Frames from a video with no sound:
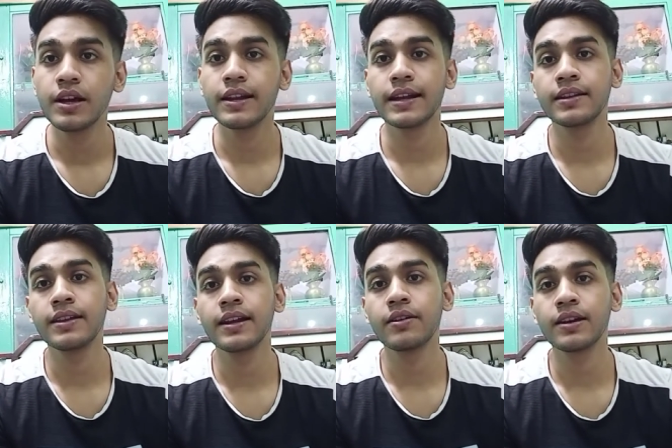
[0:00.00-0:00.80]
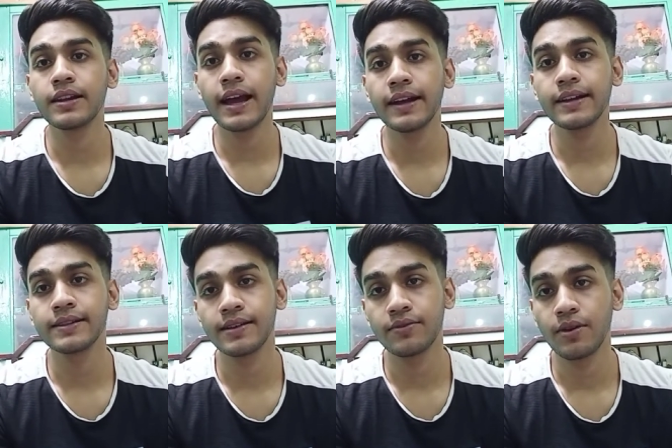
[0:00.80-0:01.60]
like the Delhi Rent Act,
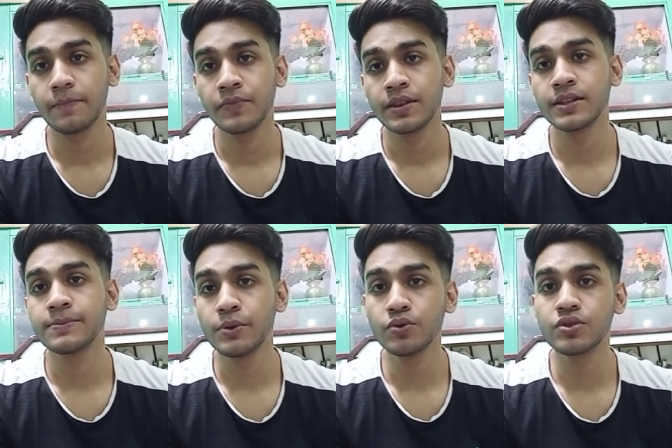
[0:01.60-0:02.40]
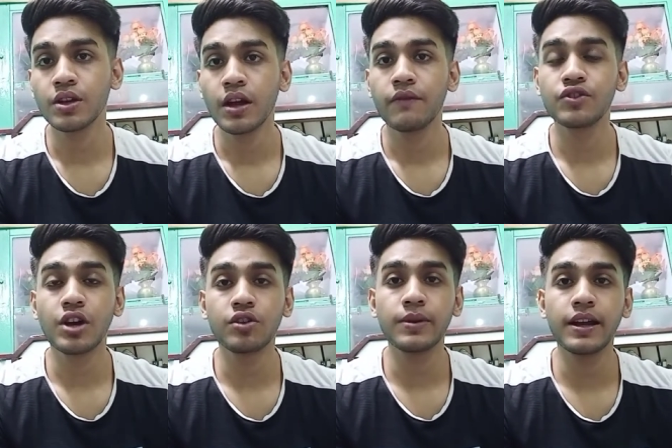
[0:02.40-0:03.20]
etc. Disputes which are
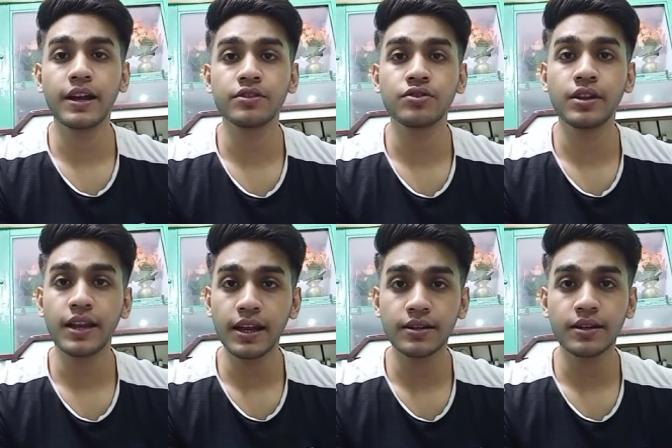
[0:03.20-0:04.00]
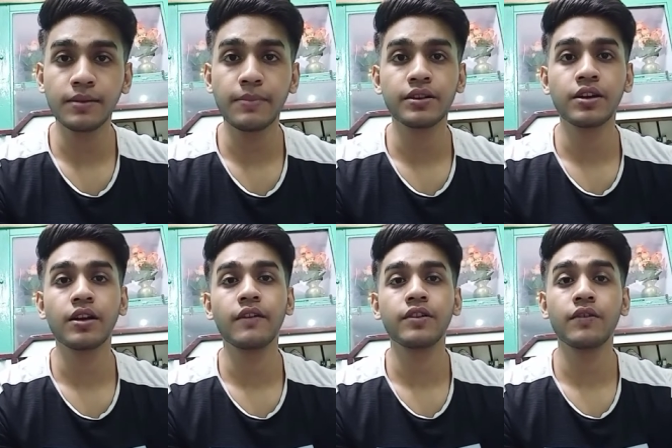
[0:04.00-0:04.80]
to be adjudicated by the
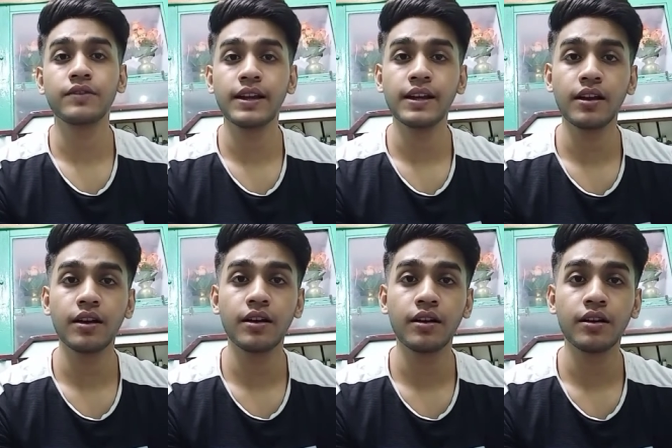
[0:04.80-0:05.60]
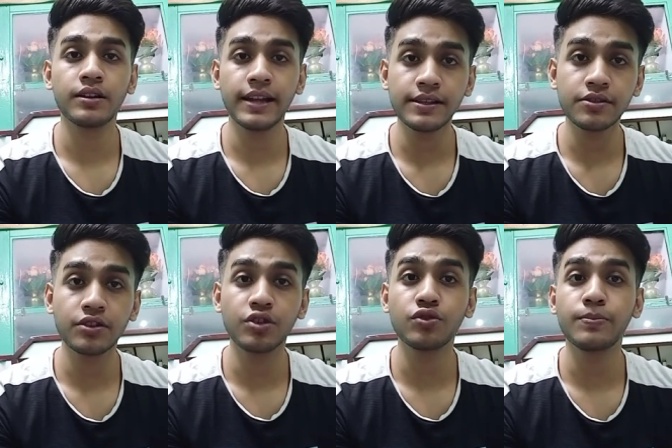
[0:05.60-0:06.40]
Recovery of Debts
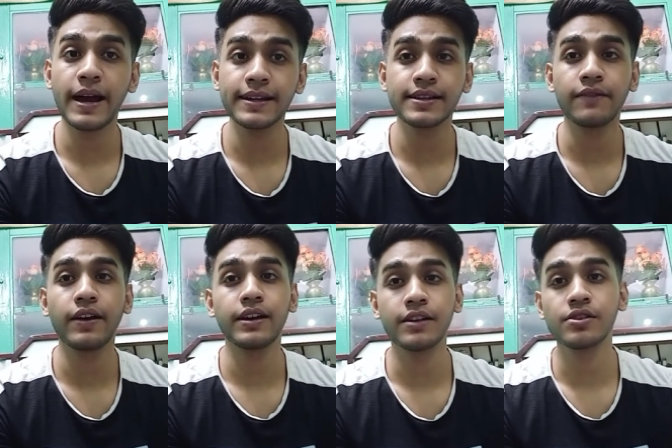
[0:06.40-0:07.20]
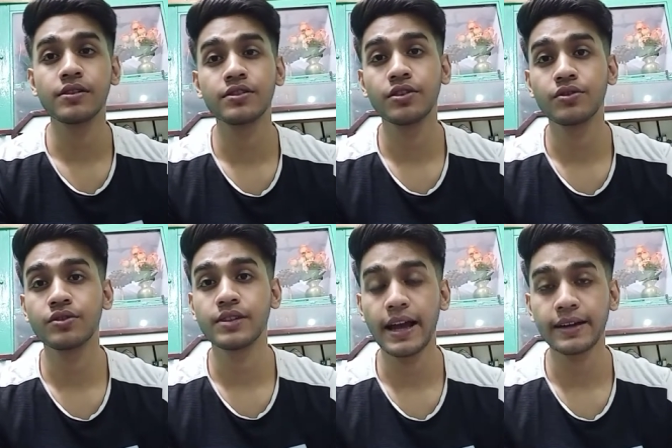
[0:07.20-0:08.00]
Due to Banks and Financial Institutions
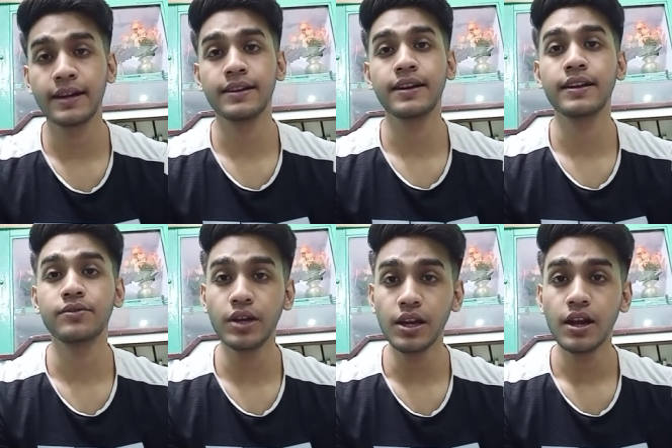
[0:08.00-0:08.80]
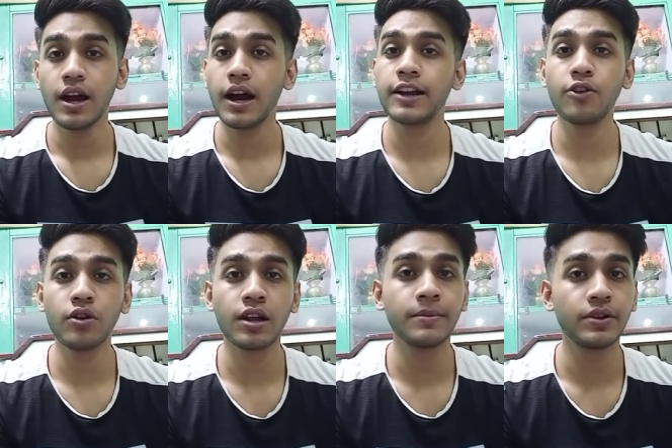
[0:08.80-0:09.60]
Act 1993 are
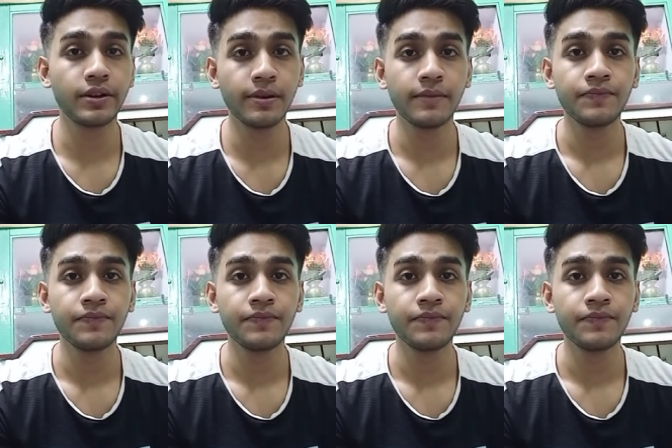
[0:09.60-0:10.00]
non-arbitrable,